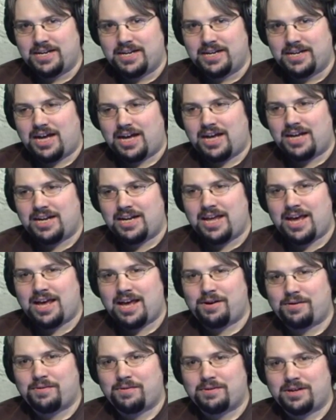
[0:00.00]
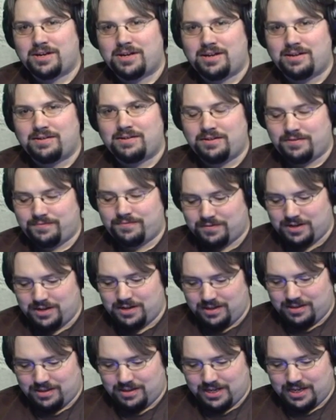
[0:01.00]
Now, the
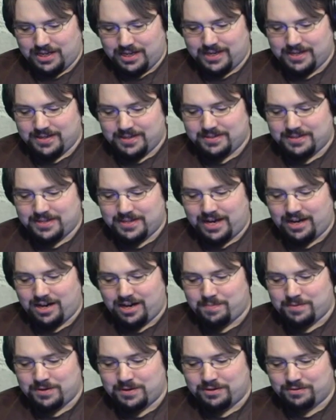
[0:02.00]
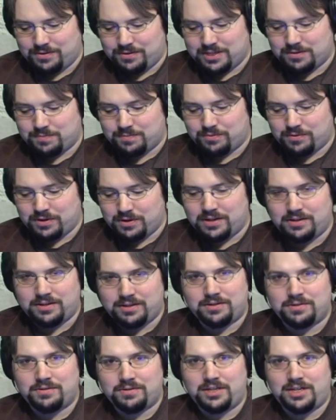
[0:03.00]
funny thing is that up until this point,
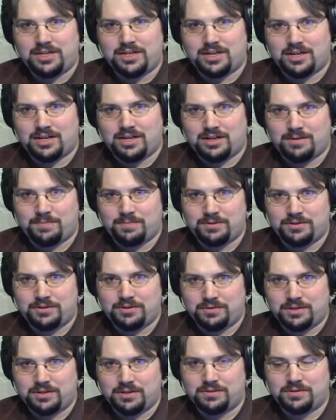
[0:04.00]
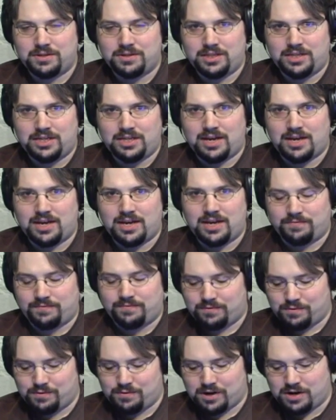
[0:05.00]
including the iPhone
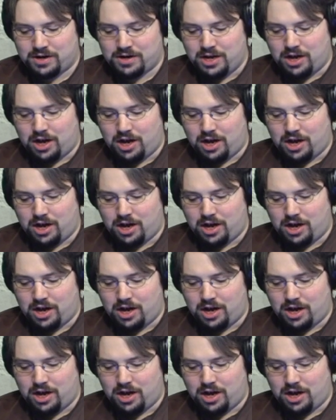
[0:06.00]
4,